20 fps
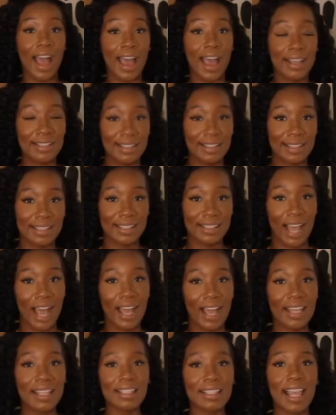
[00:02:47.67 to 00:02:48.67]
as the
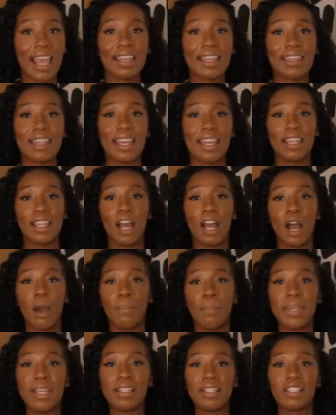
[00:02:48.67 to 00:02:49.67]
sides, and then
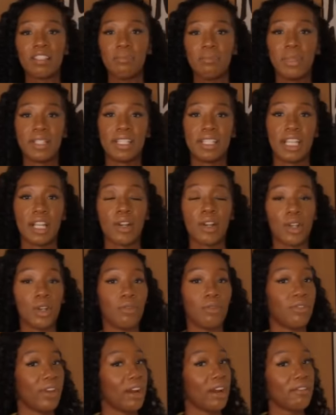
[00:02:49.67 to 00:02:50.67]
a piece of
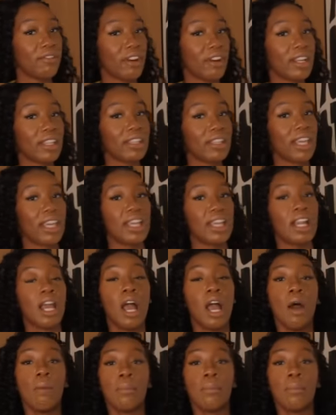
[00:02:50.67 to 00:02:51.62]
material, very thin,